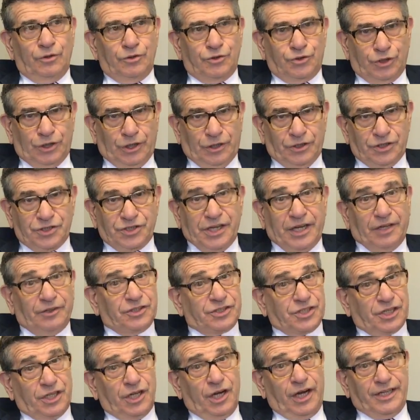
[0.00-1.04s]
should understand
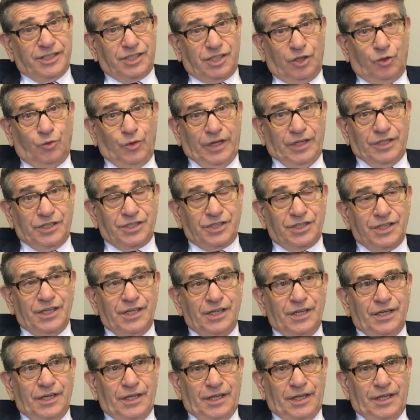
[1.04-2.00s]
there's a consequence